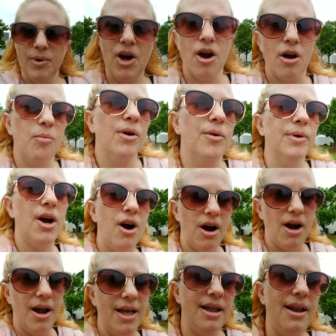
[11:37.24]
you know, we are
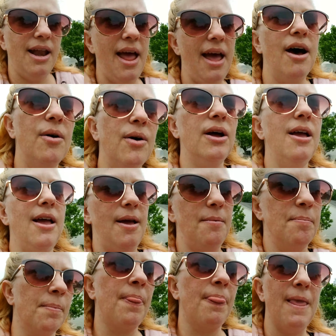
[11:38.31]
where we are
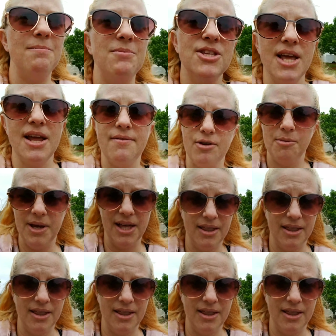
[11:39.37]
now, and I'm just